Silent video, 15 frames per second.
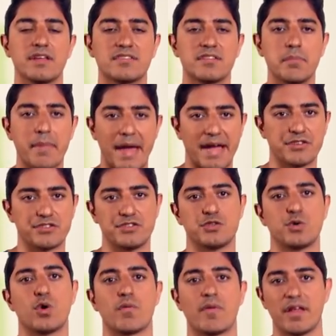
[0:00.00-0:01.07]
is to match
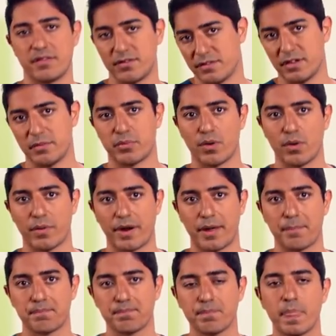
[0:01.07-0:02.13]
into a residency program.